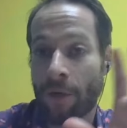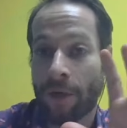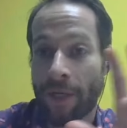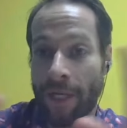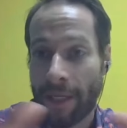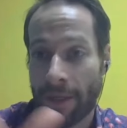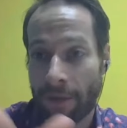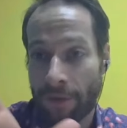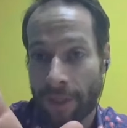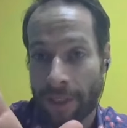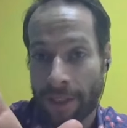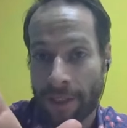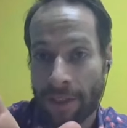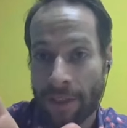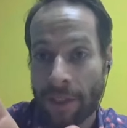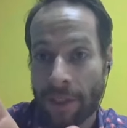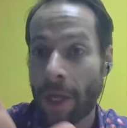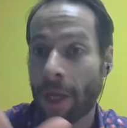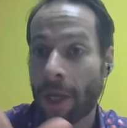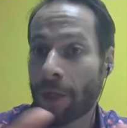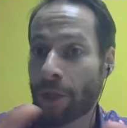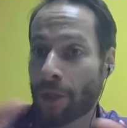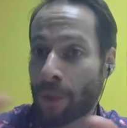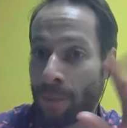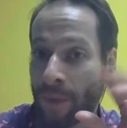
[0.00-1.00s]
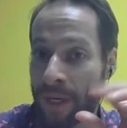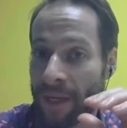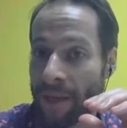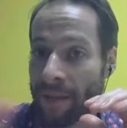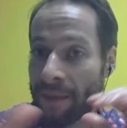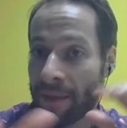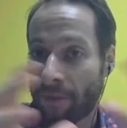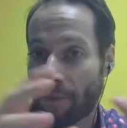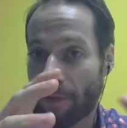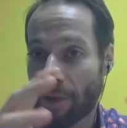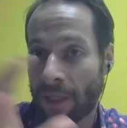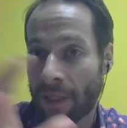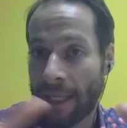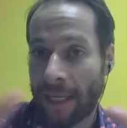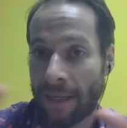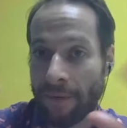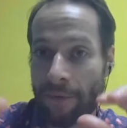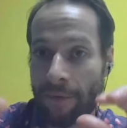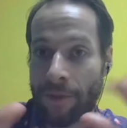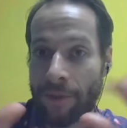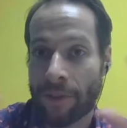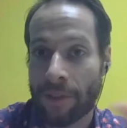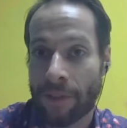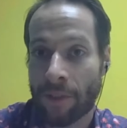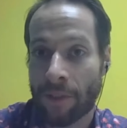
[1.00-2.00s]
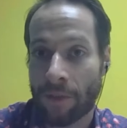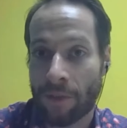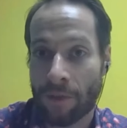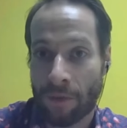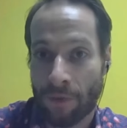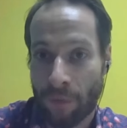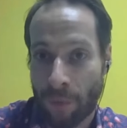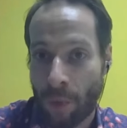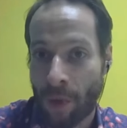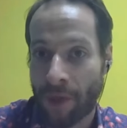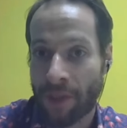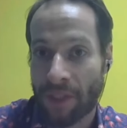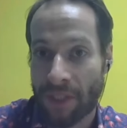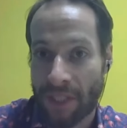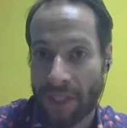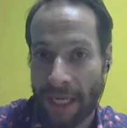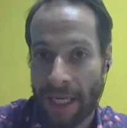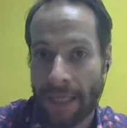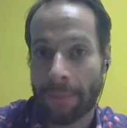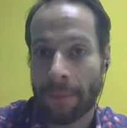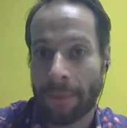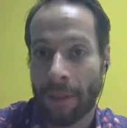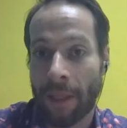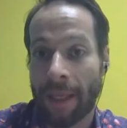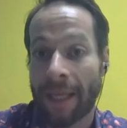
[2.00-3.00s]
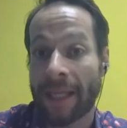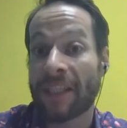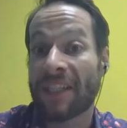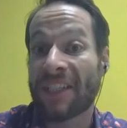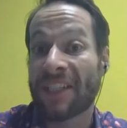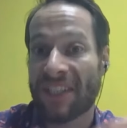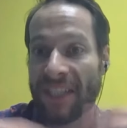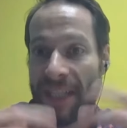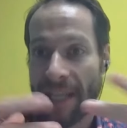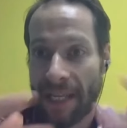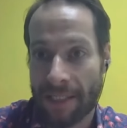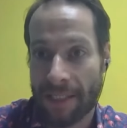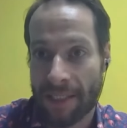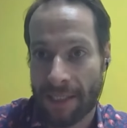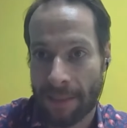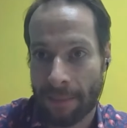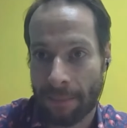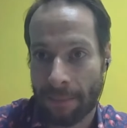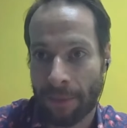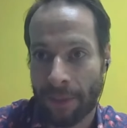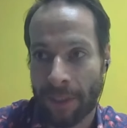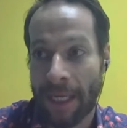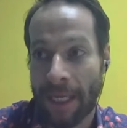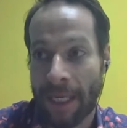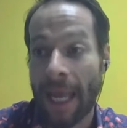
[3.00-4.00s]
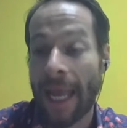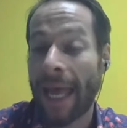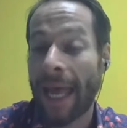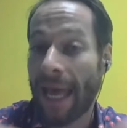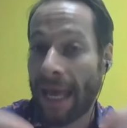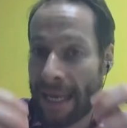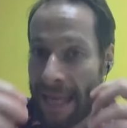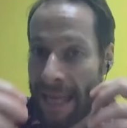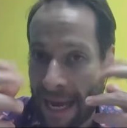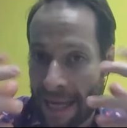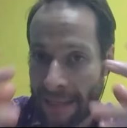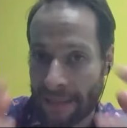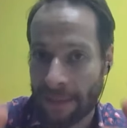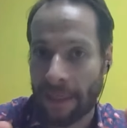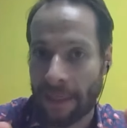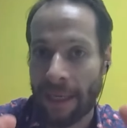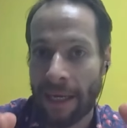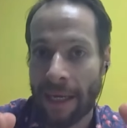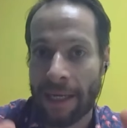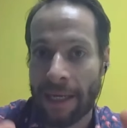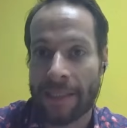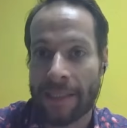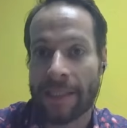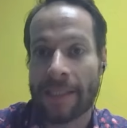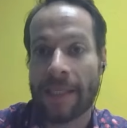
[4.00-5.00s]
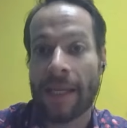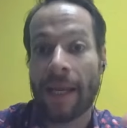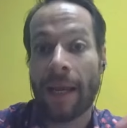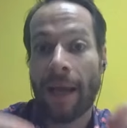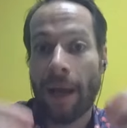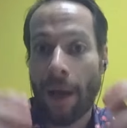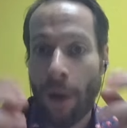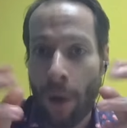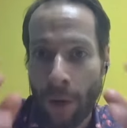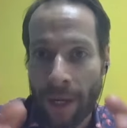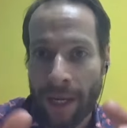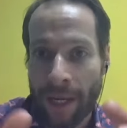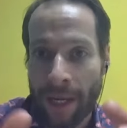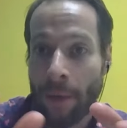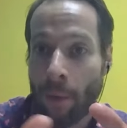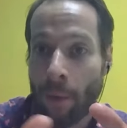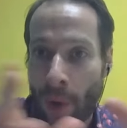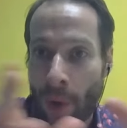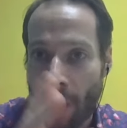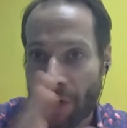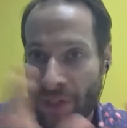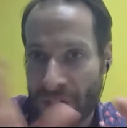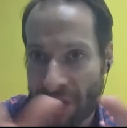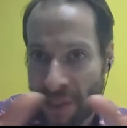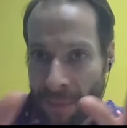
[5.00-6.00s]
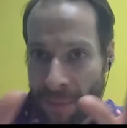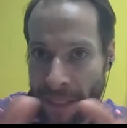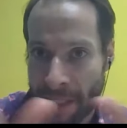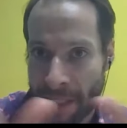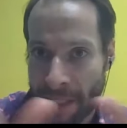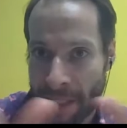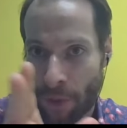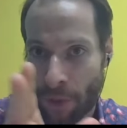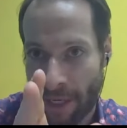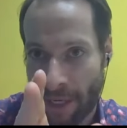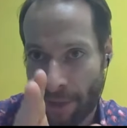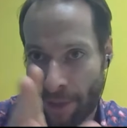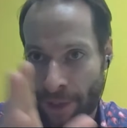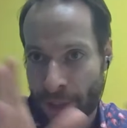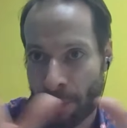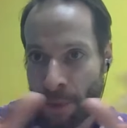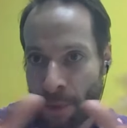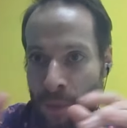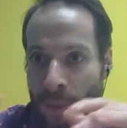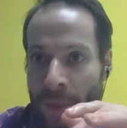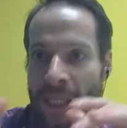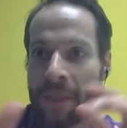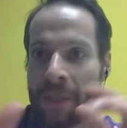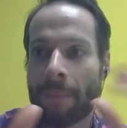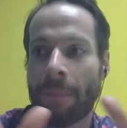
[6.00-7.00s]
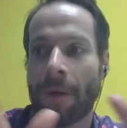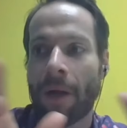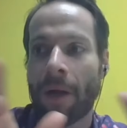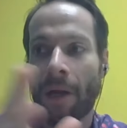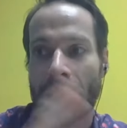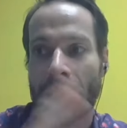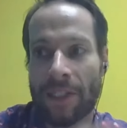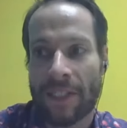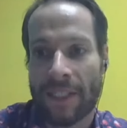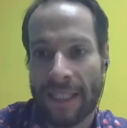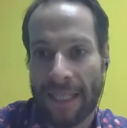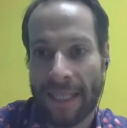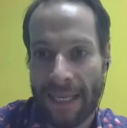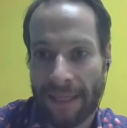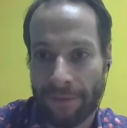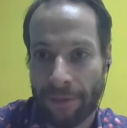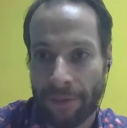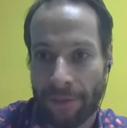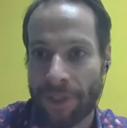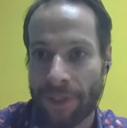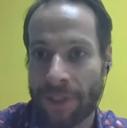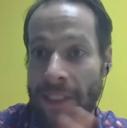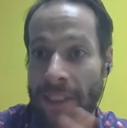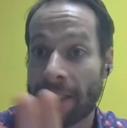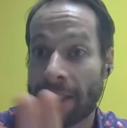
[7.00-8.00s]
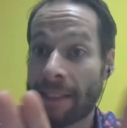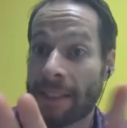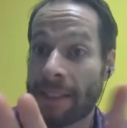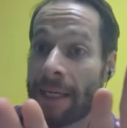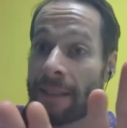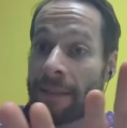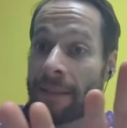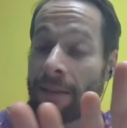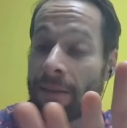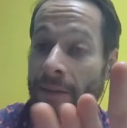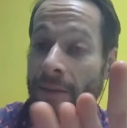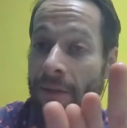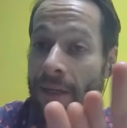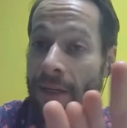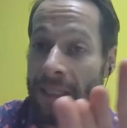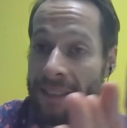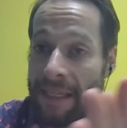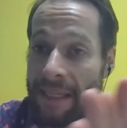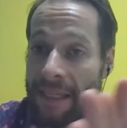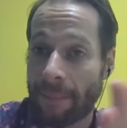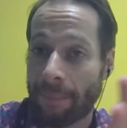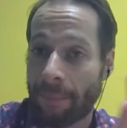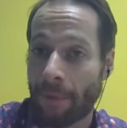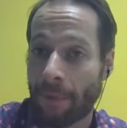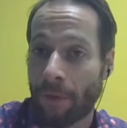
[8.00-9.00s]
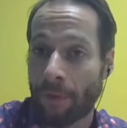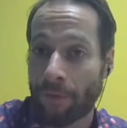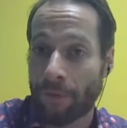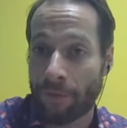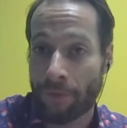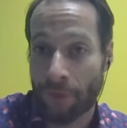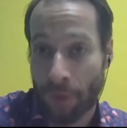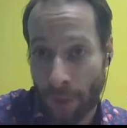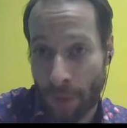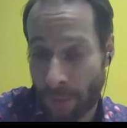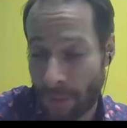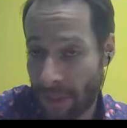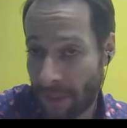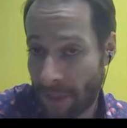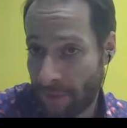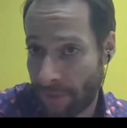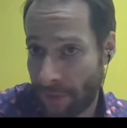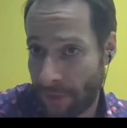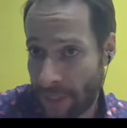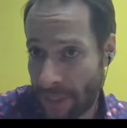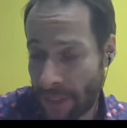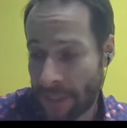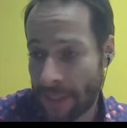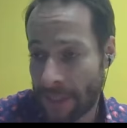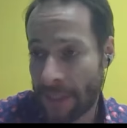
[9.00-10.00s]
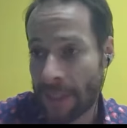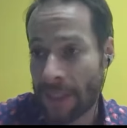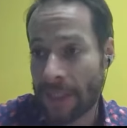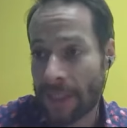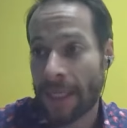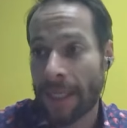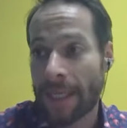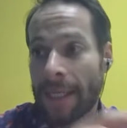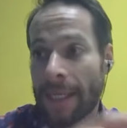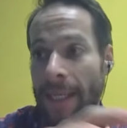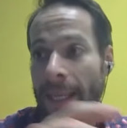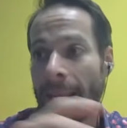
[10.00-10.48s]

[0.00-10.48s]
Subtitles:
incoherence, to bring the different levels into one table and discuss simply and analyze, okay, where is some incoherence between the policy levels? This is like the example of Germany, for instance.